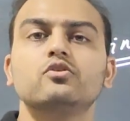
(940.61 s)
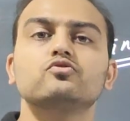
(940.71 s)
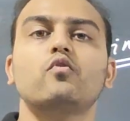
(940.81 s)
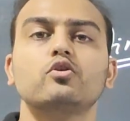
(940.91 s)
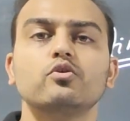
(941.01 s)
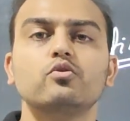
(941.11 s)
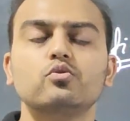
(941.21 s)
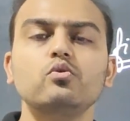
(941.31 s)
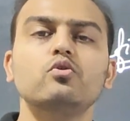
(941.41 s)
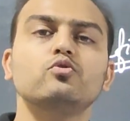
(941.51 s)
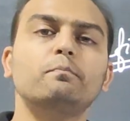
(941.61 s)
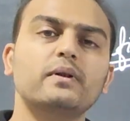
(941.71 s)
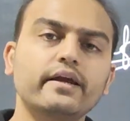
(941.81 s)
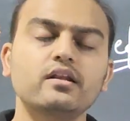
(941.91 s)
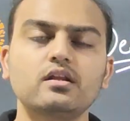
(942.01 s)
So what do? You
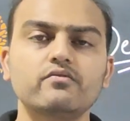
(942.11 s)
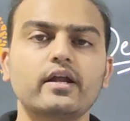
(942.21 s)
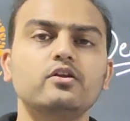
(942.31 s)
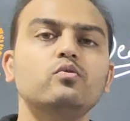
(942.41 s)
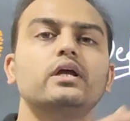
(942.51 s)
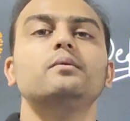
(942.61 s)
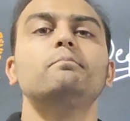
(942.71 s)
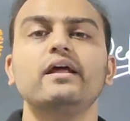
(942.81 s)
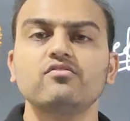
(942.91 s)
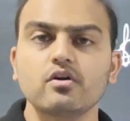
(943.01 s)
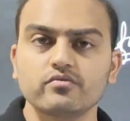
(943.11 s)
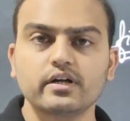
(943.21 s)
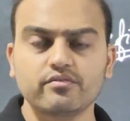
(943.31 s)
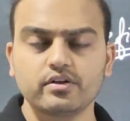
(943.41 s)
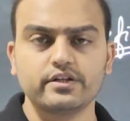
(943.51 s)
plug in the value in place of
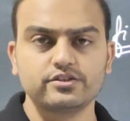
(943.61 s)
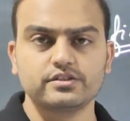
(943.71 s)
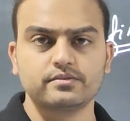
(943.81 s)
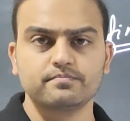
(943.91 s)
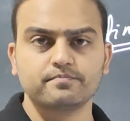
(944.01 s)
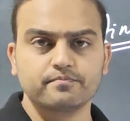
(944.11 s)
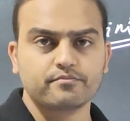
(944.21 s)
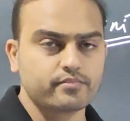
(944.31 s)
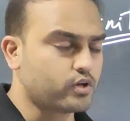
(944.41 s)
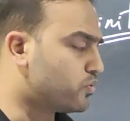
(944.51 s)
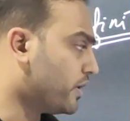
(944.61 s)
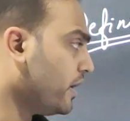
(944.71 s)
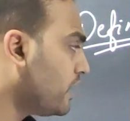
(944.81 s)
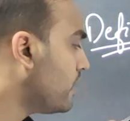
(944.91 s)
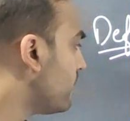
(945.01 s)
the definition.
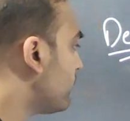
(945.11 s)
Okay,